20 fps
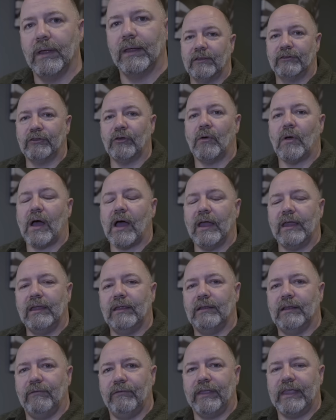So
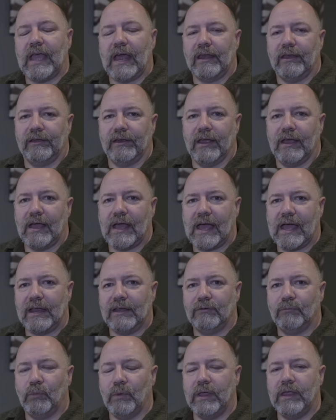I live in Canada,
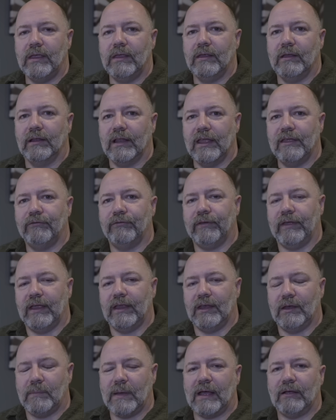and we live
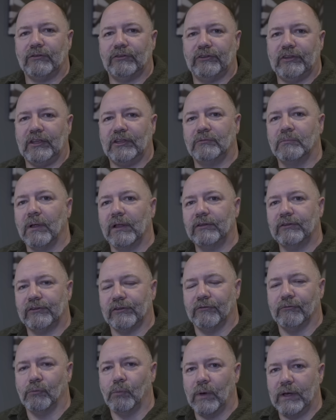in about 6 months
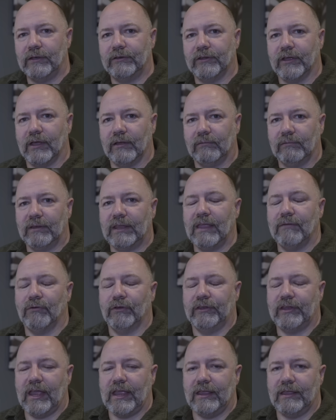of winter, give or
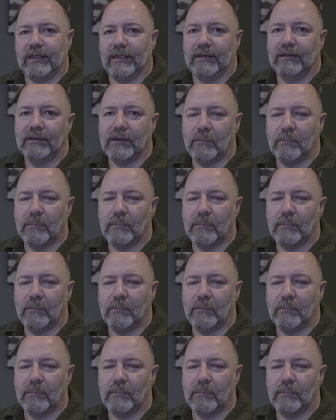take.